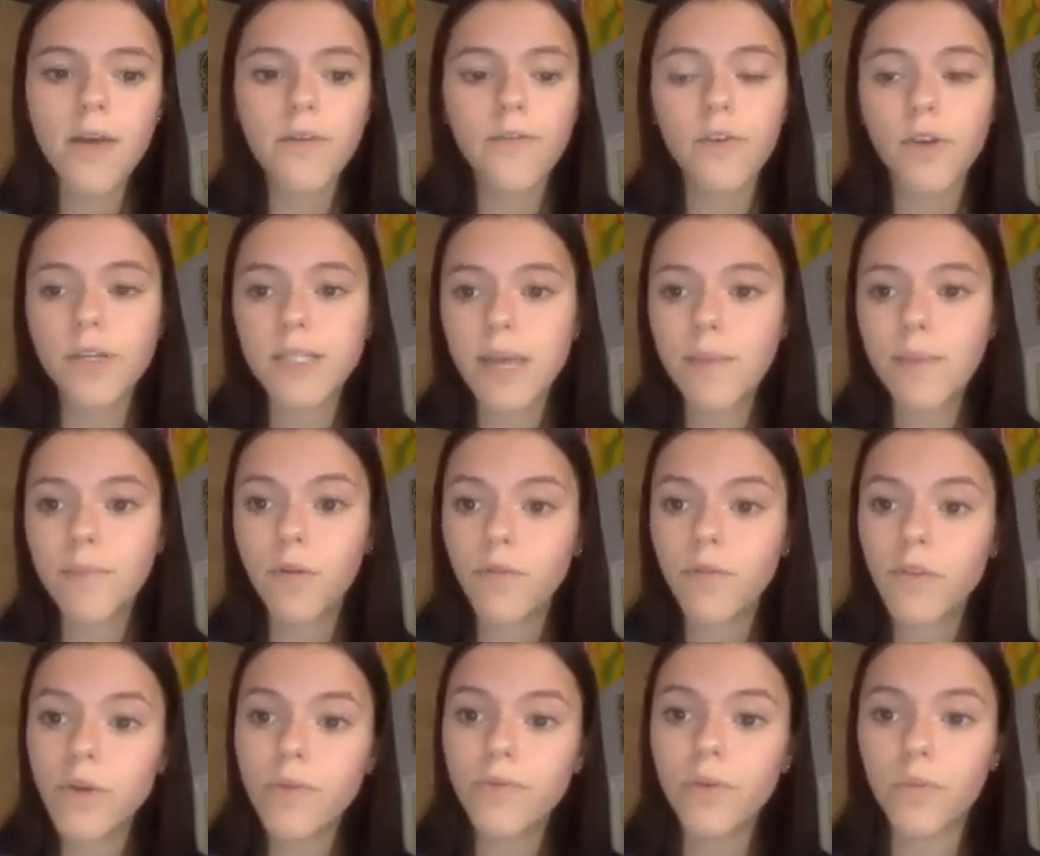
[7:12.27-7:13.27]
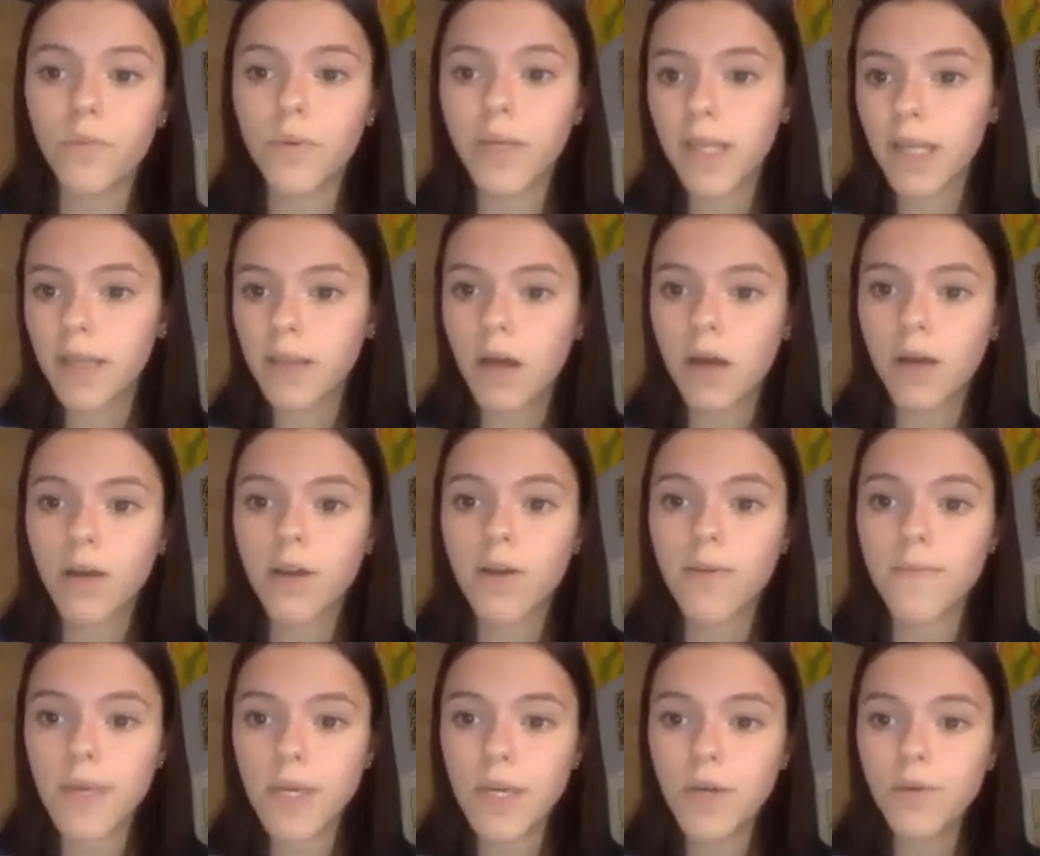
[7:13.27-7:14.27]
For example, if you have a really long
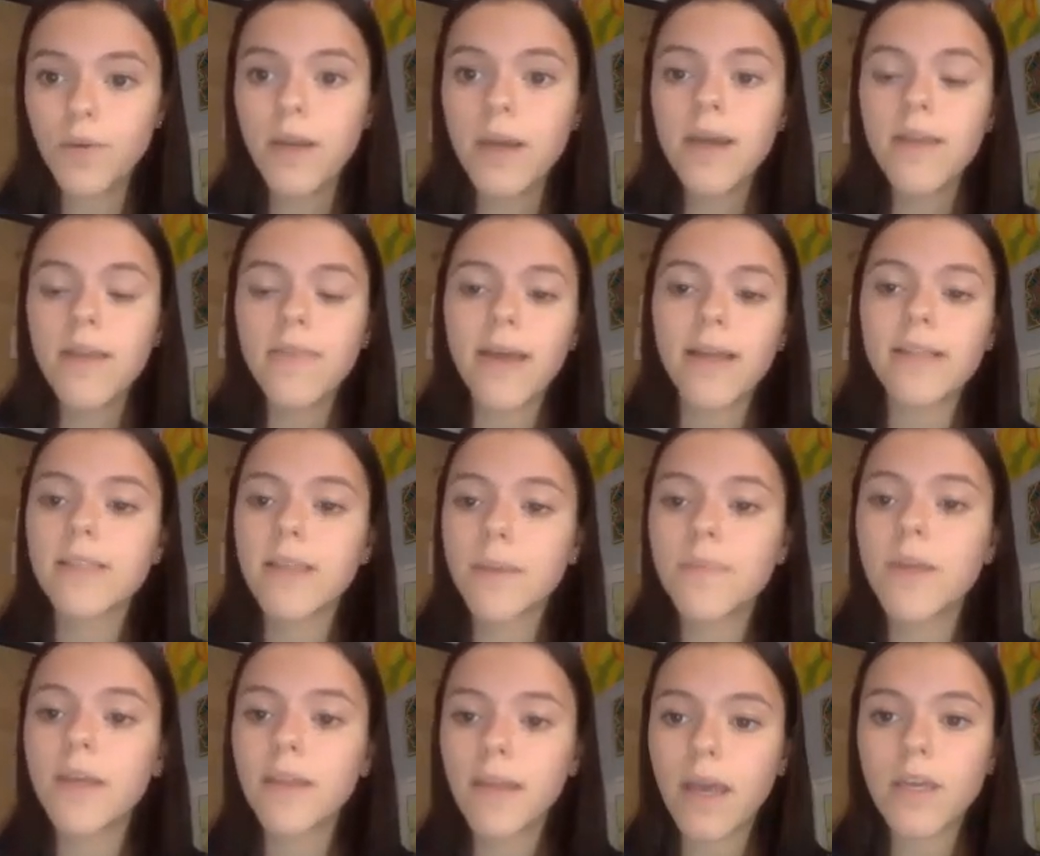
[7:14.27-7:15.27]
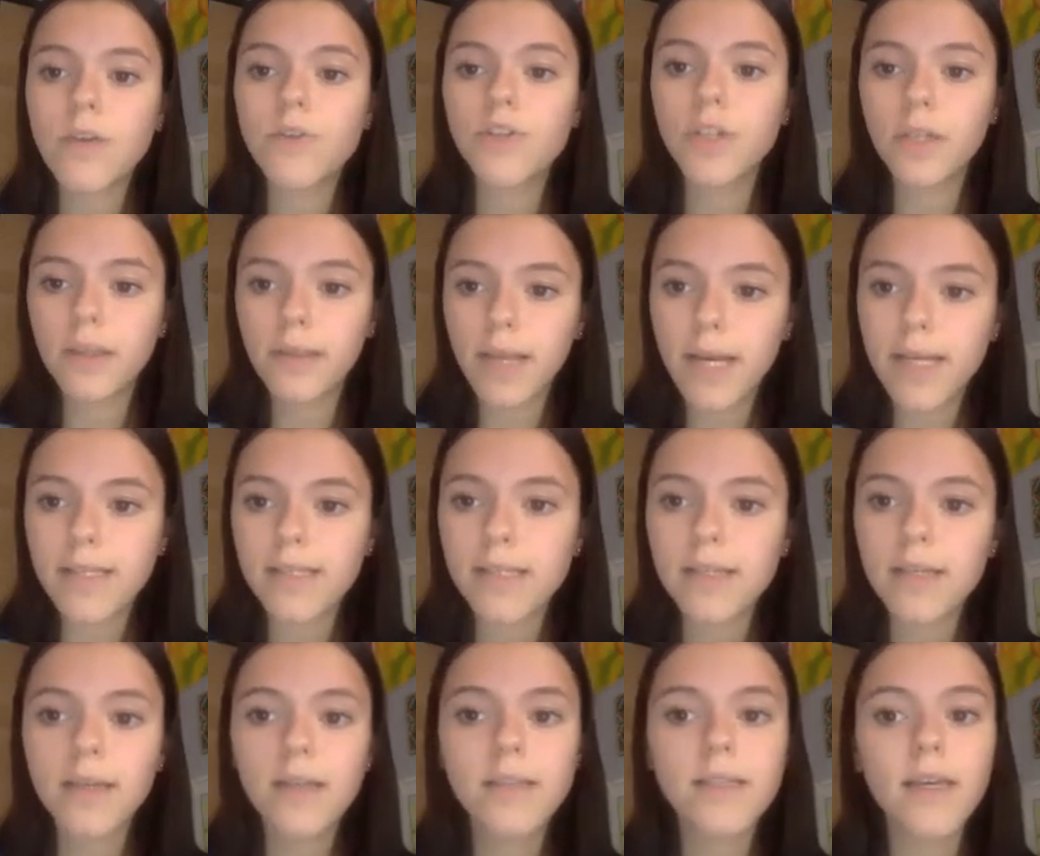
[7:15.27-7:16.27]
commute, that's something that you should list
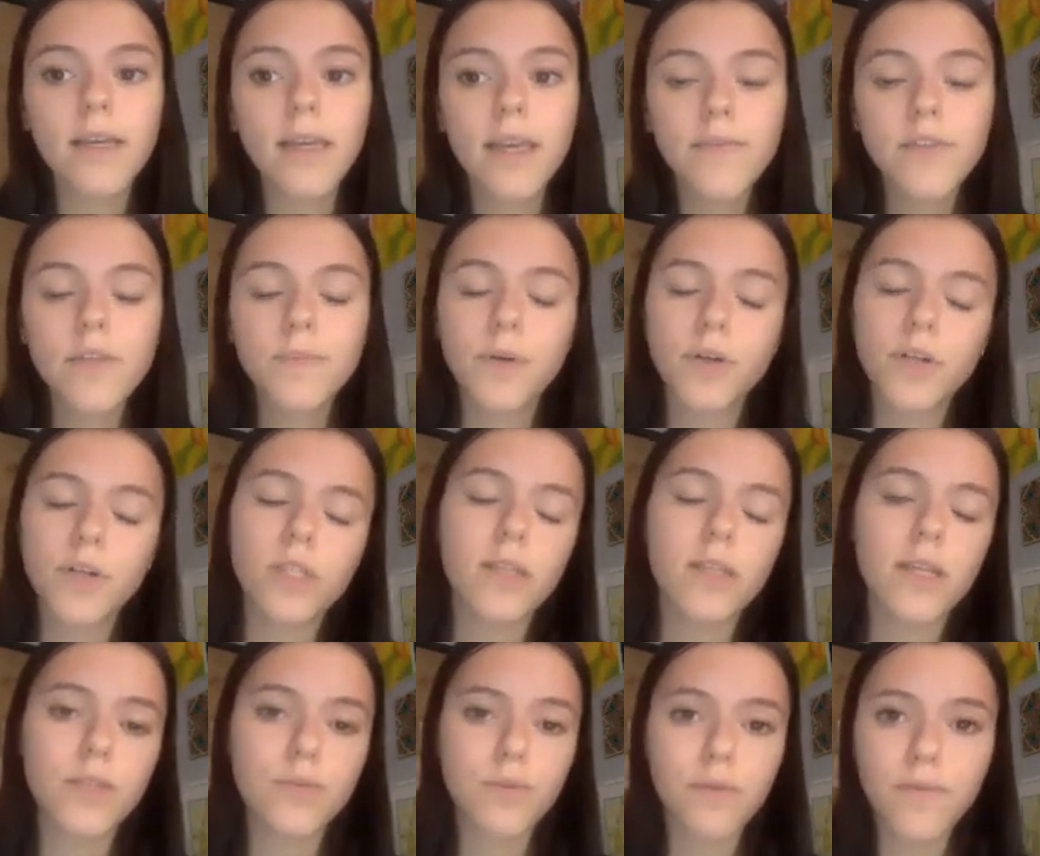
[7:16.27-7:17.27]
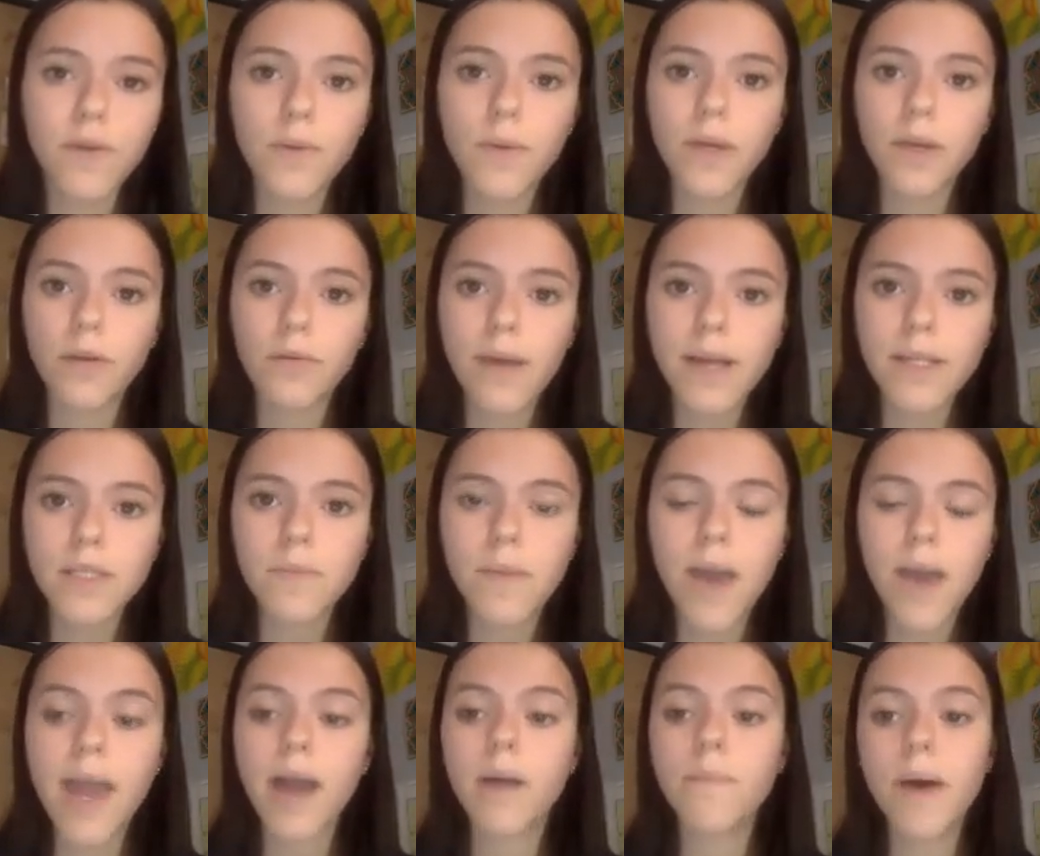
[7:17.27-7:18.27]
because it gives the person that's reviewing your
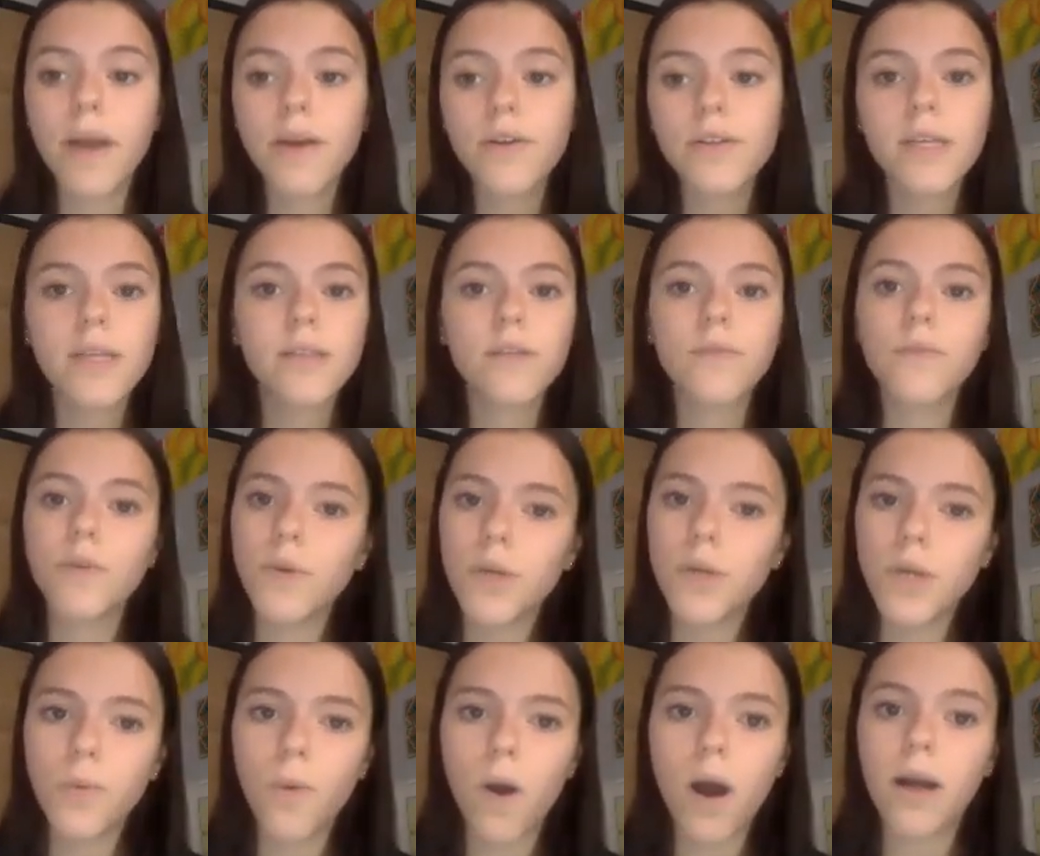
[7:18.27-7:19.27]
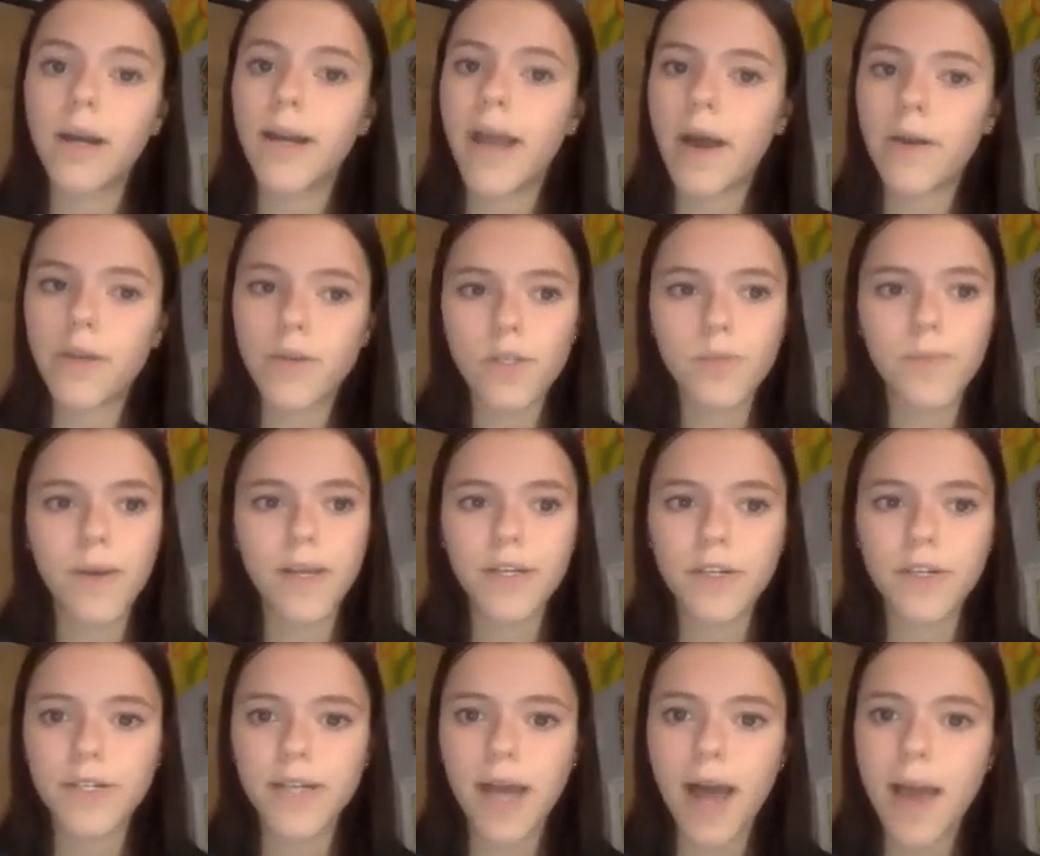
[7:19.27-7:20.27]
resume a better sense of who you are and how you spend
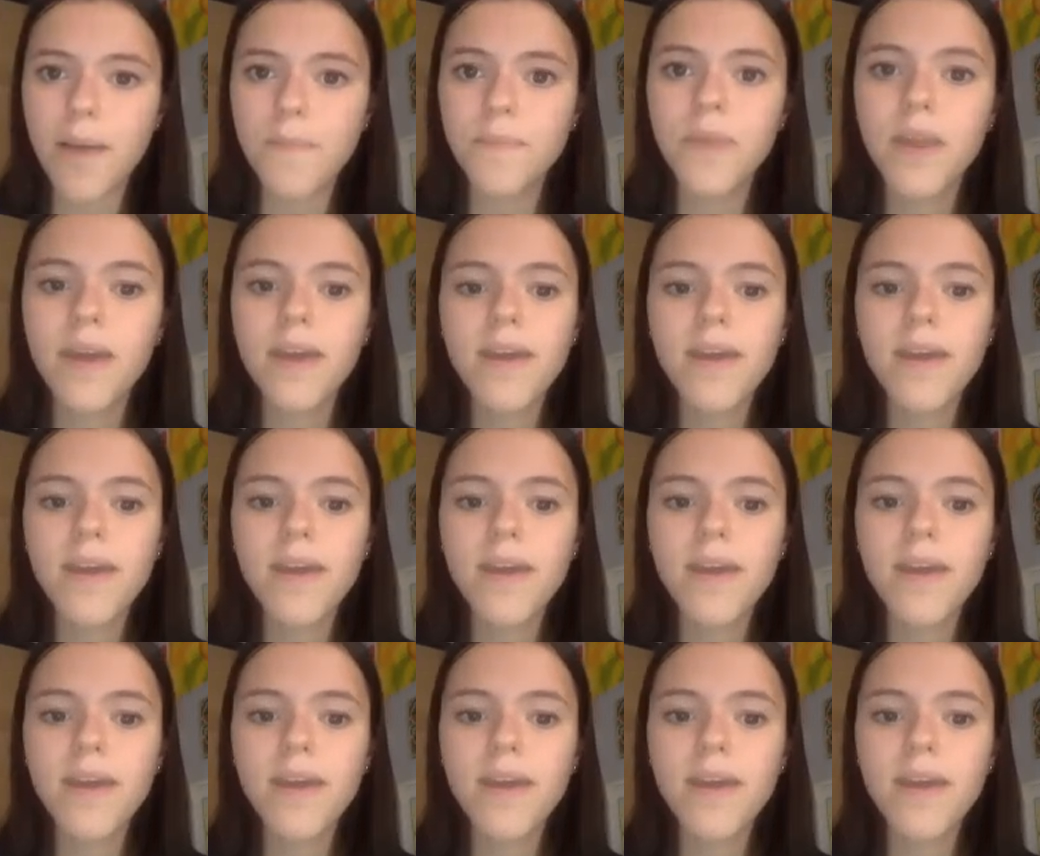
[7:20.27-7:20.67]
your time.